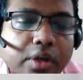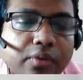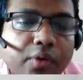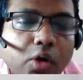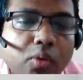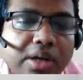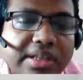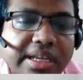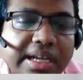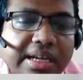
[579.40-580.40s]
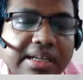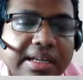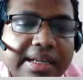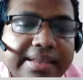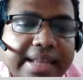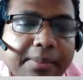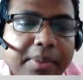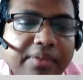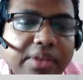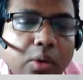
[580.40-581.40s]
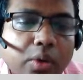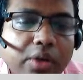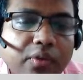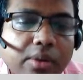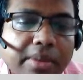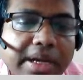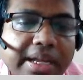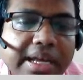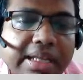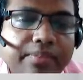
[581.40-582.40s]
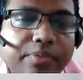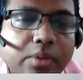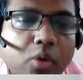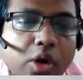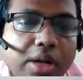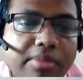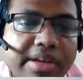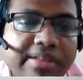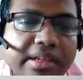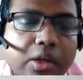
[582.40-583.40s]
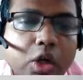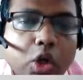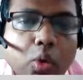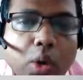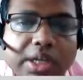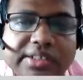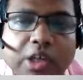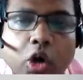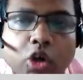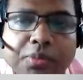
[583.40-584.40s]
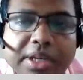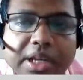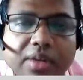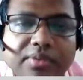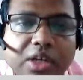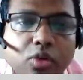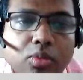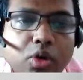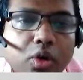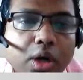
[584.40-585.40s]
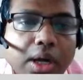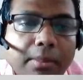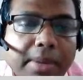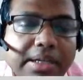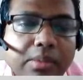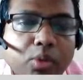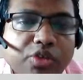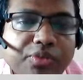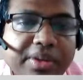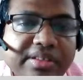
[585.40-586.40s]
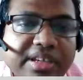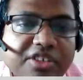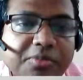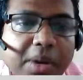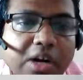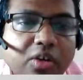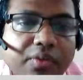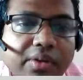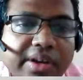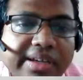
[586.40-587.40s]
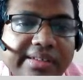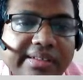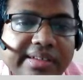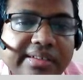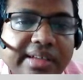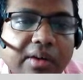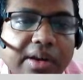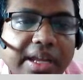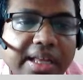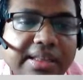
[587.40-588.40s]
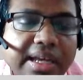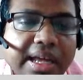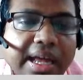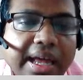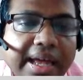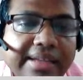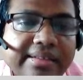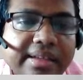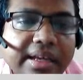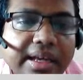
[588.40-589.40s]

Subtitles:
forward thinker that paved the way for modern medicine. What is the hospital of the tomorrow? But the most precious part of our existence, our health, has